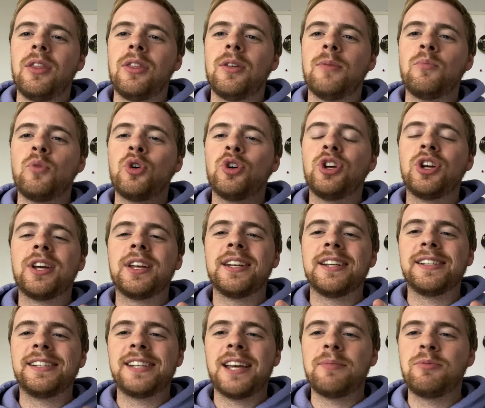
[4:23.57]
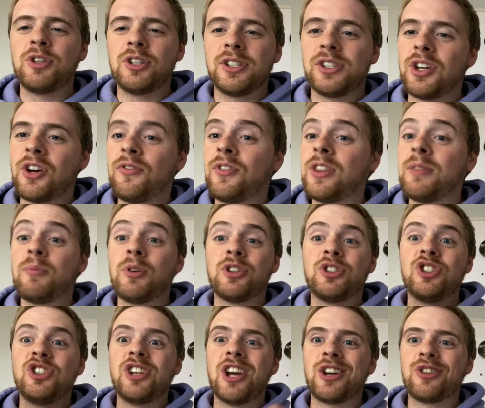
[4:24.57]
The more you can accept yourself in the
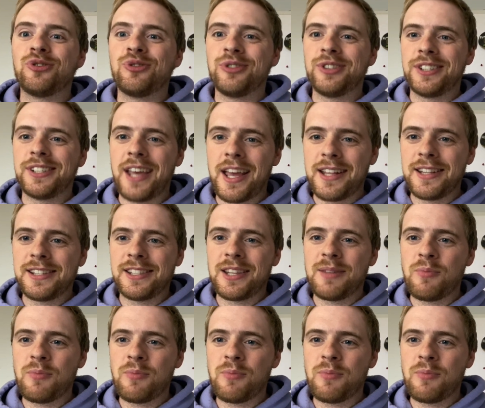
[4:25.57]
most general sense,